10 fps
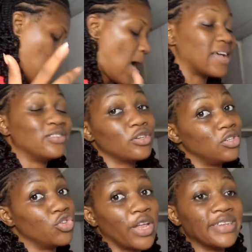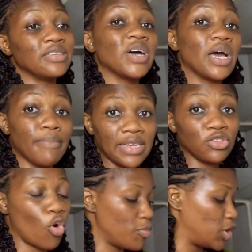I studied journalism and
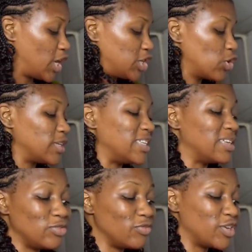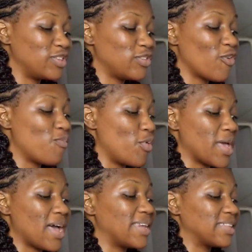mass communication in the University of
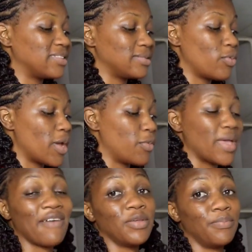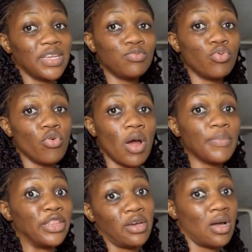Douala. That's where we have the best
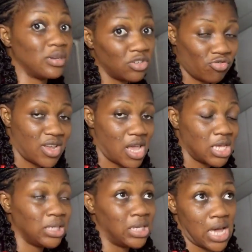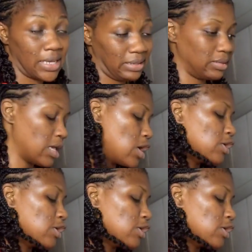program in the country, yes.